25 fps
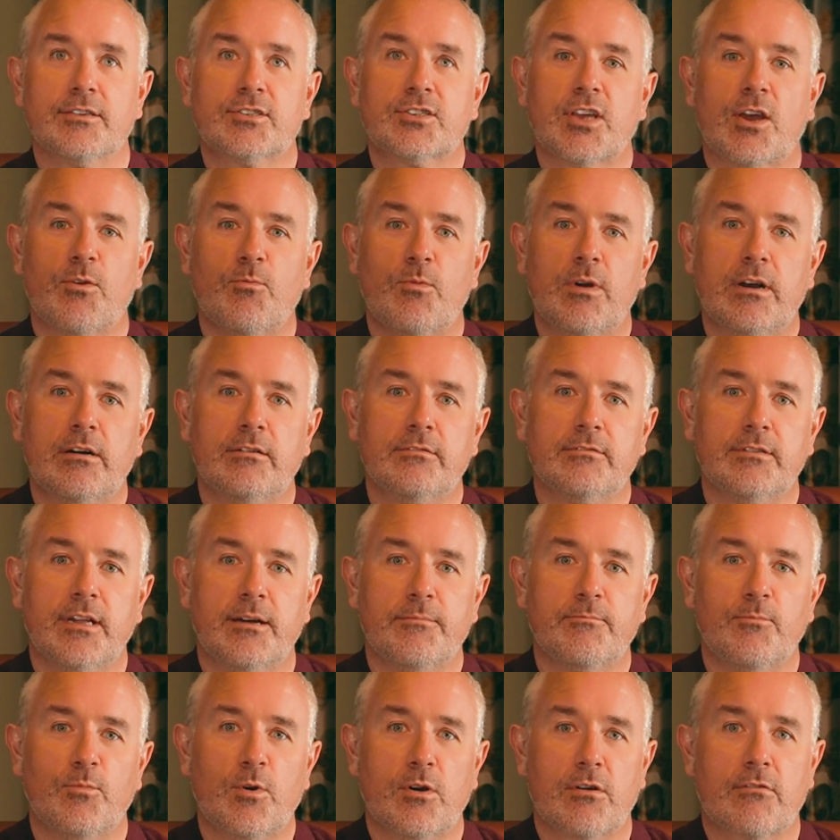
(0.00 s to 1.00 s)
So
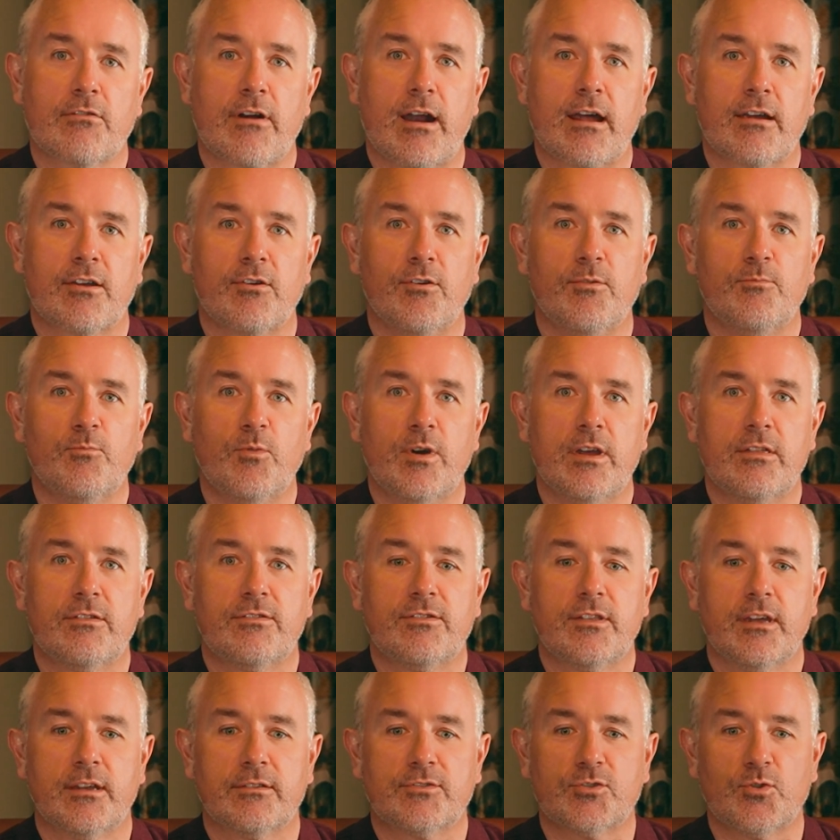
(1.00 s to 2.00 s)
we'll crack on with
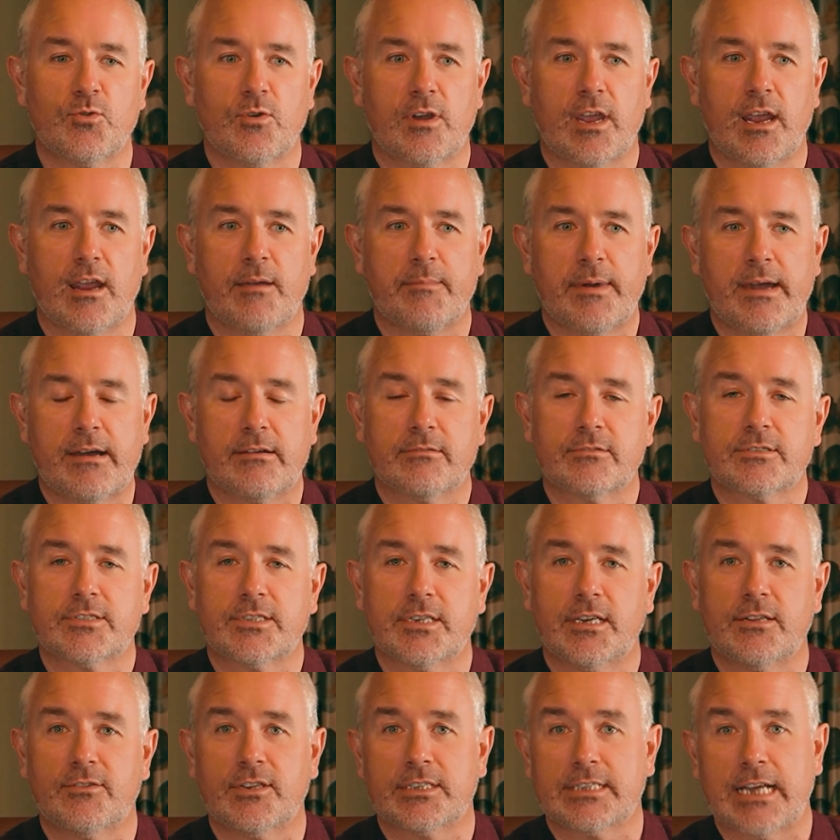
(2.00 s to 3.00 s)
talking about
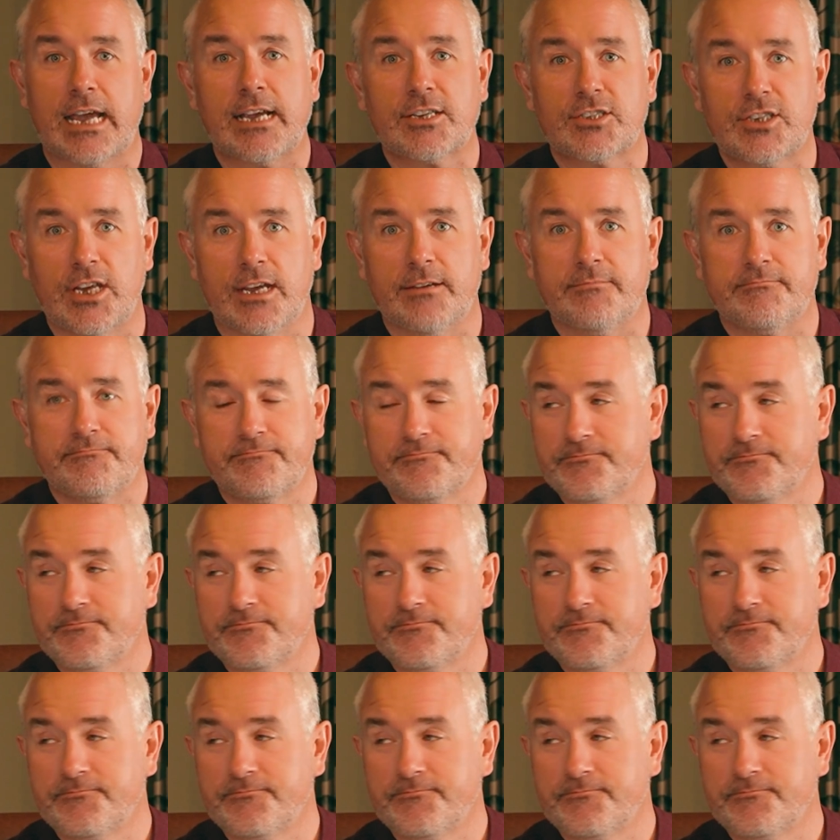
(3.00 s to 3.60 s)
the tax year.